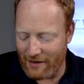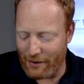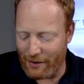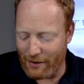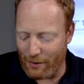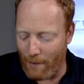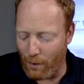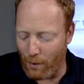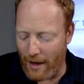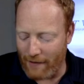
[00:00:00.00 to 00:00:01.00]
He will wipe
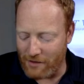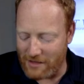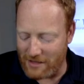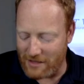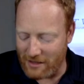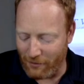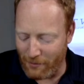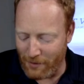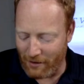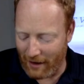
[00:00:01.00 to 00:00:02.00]
away every tear from
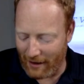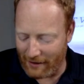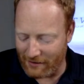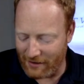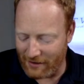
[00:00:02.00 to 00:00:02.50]
their eyes,